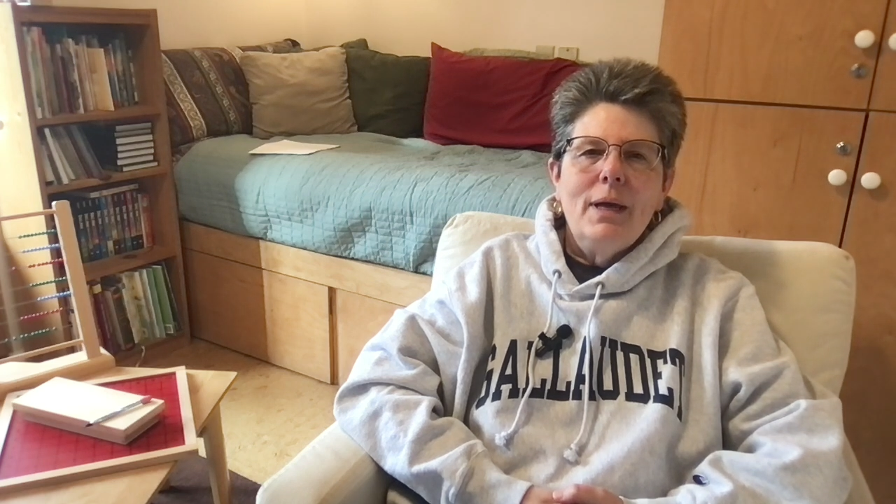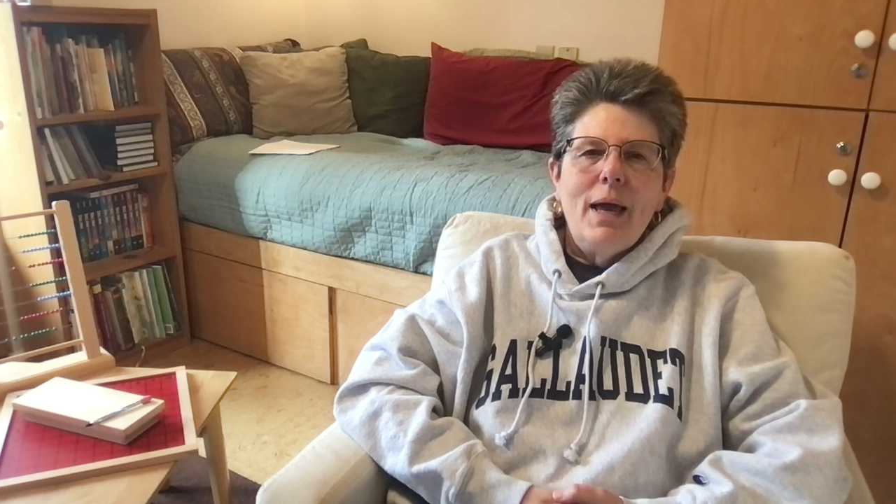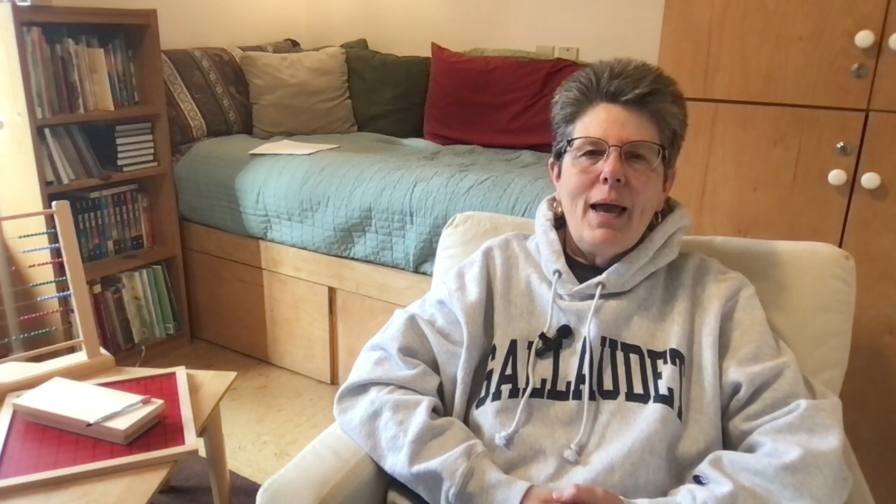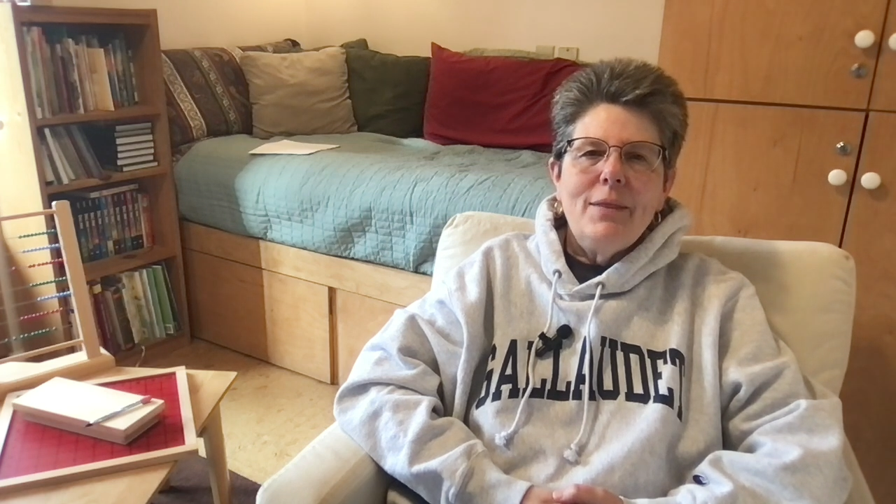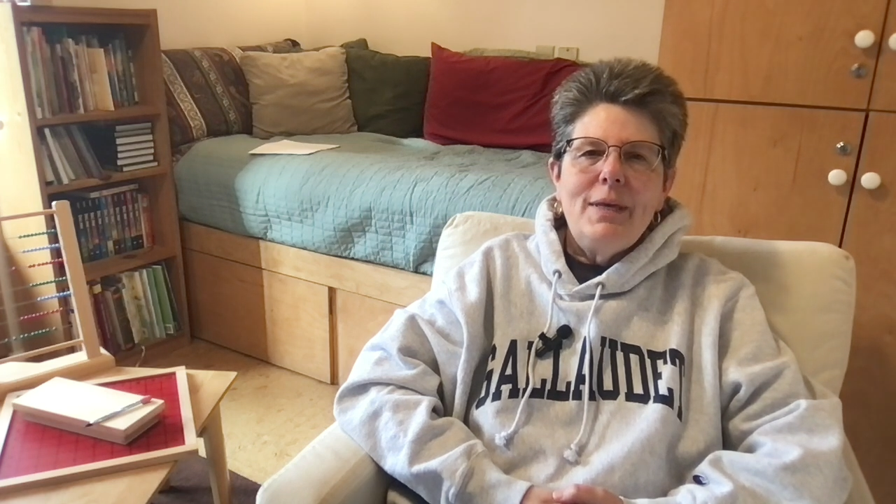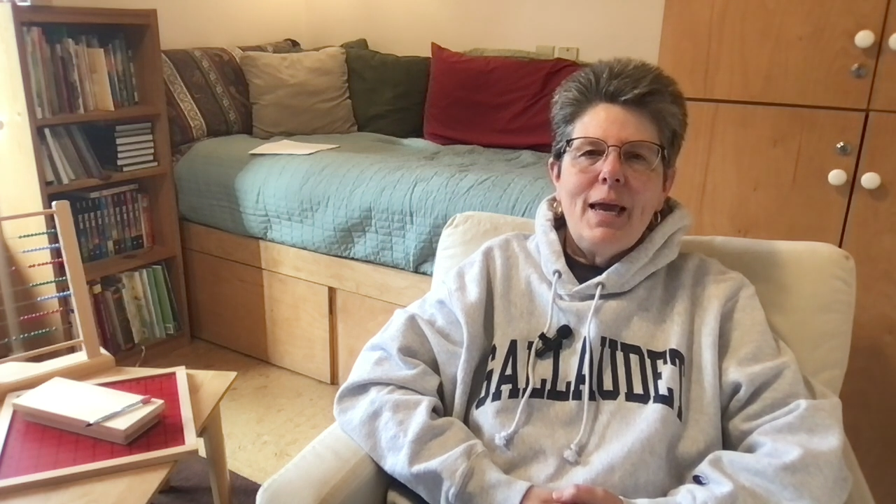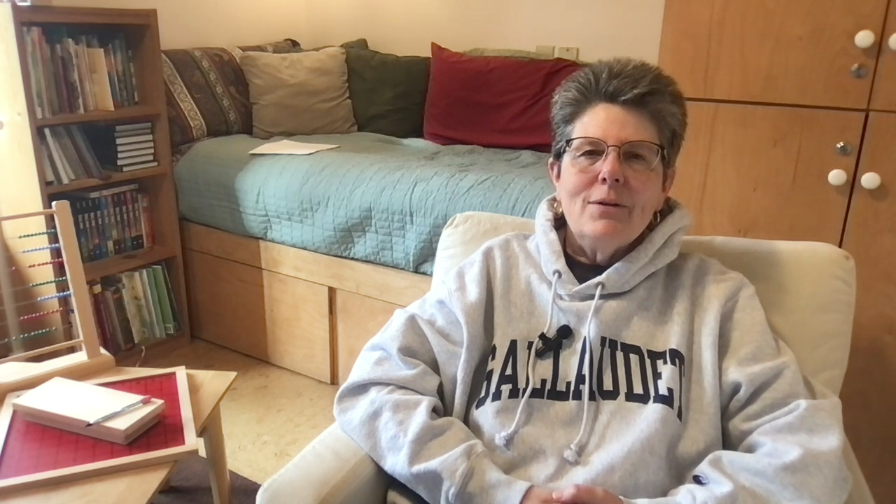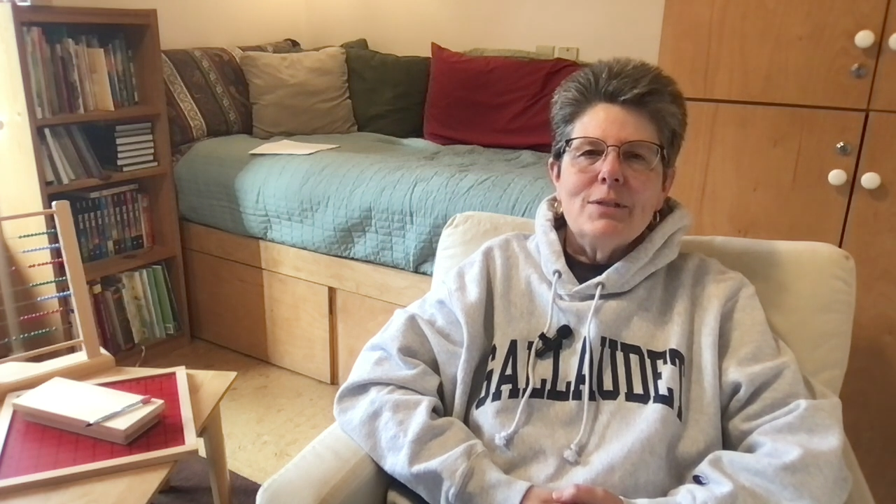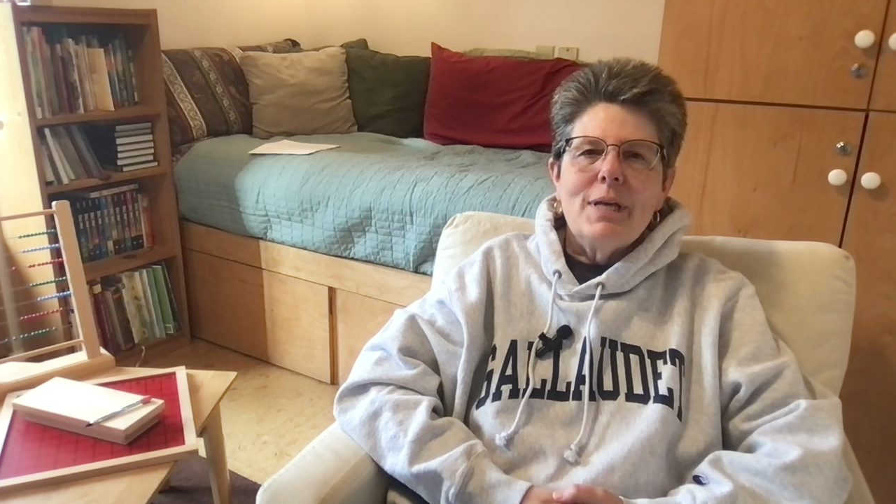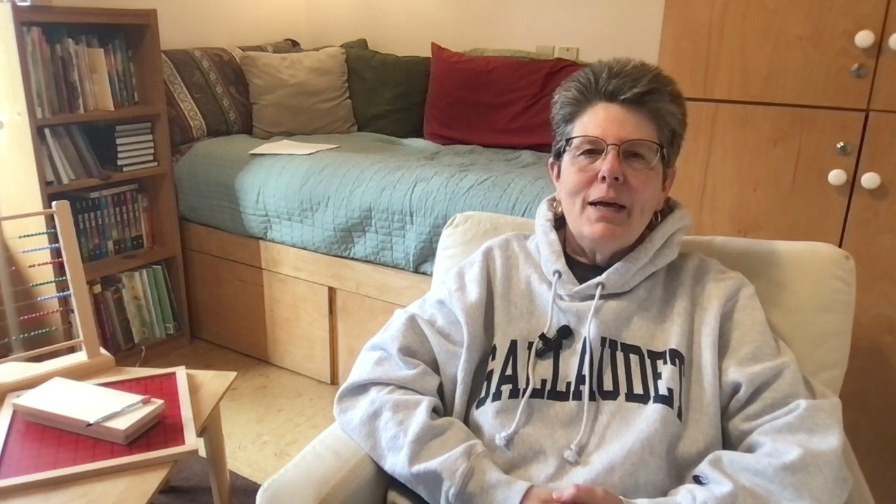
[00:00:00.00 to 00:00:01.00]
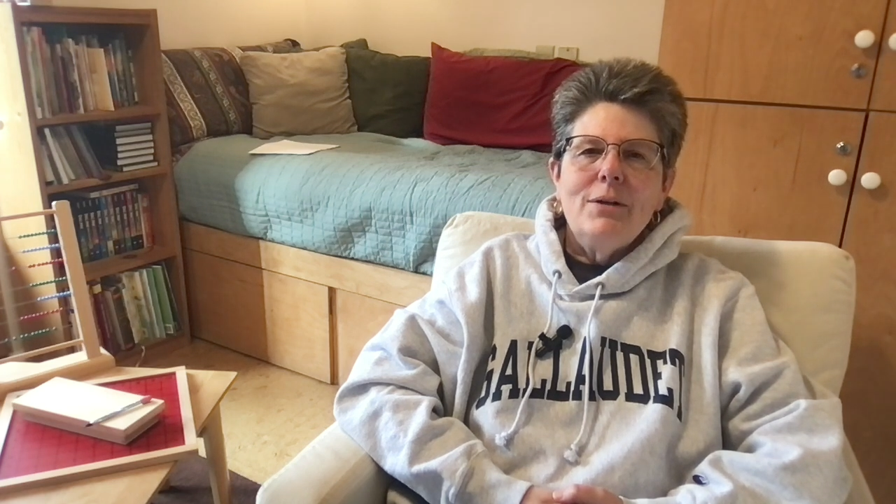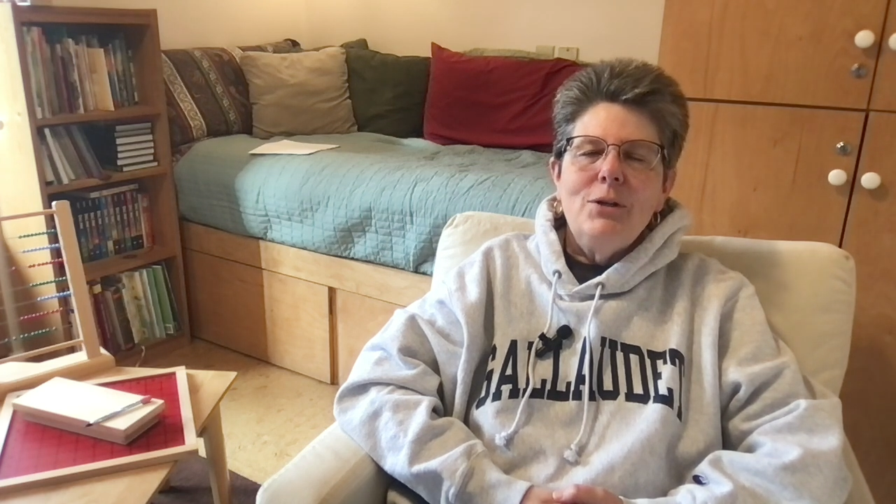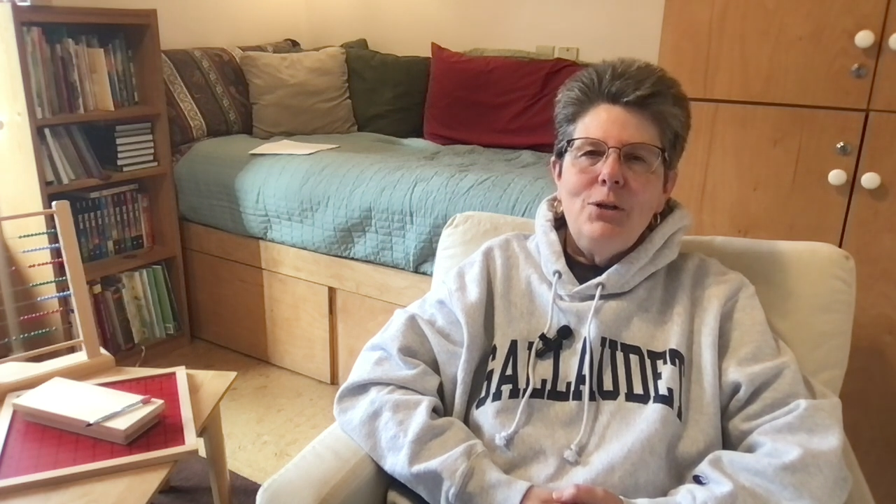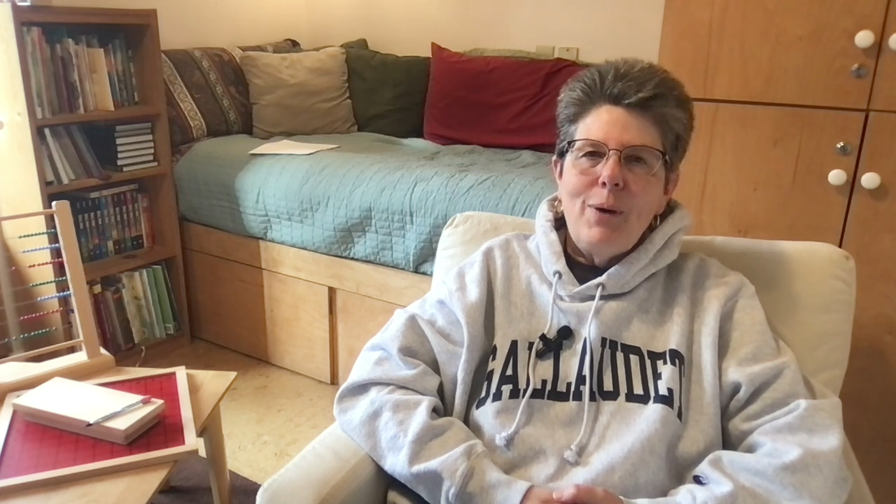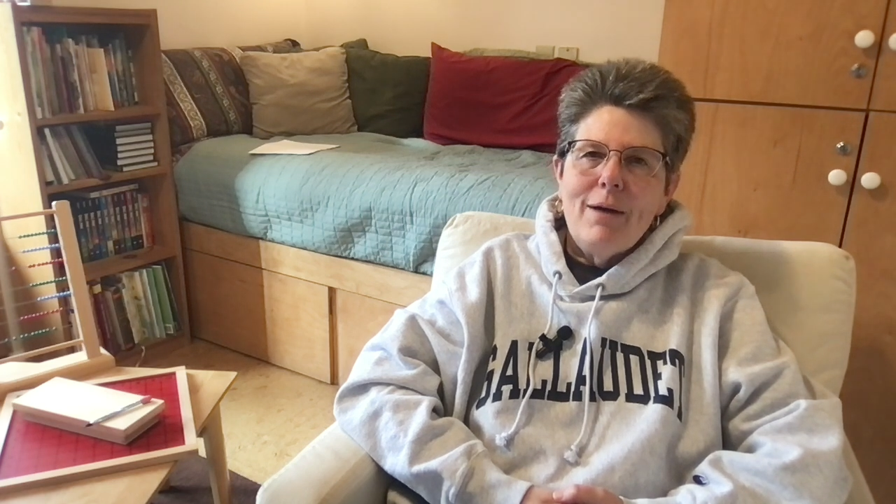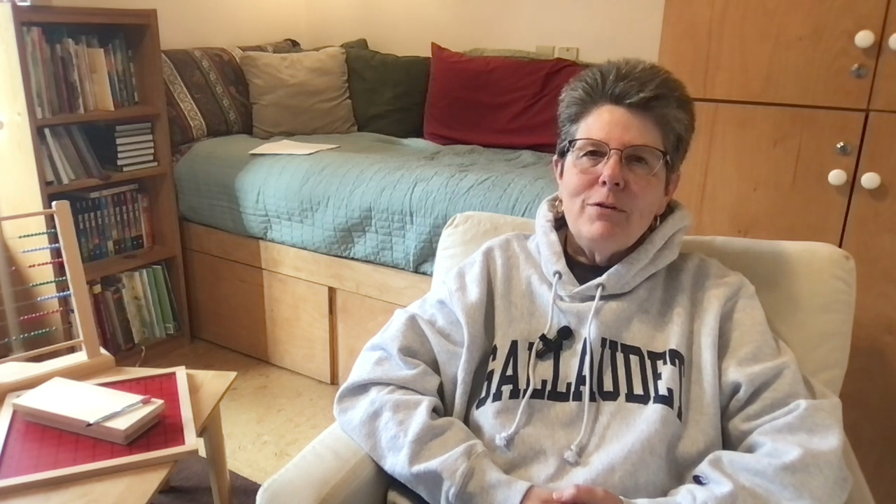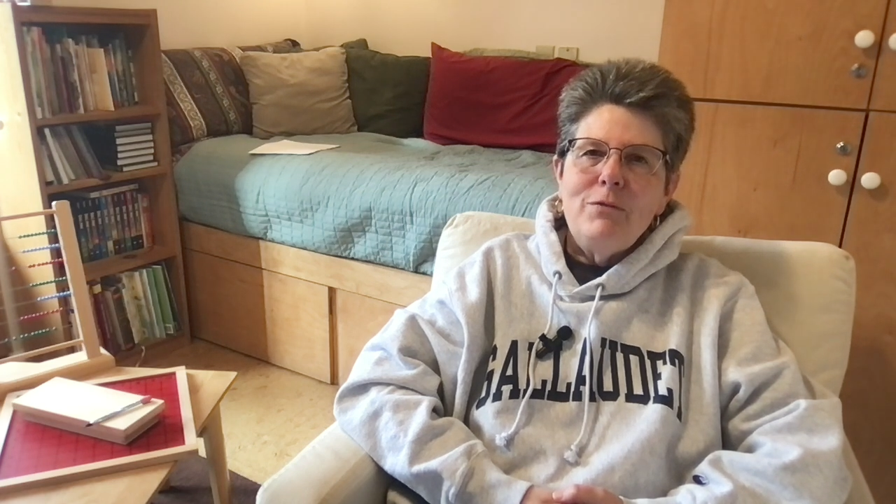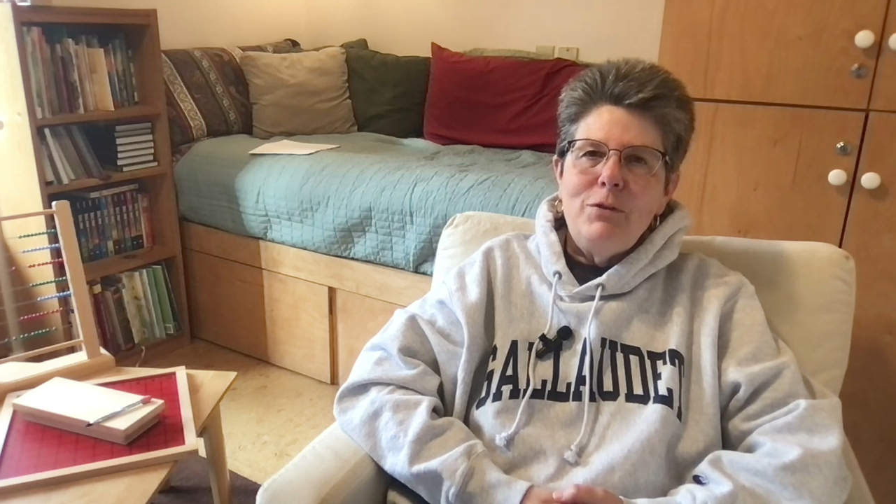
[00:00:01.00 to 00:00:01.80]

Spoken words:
At the outset, you have a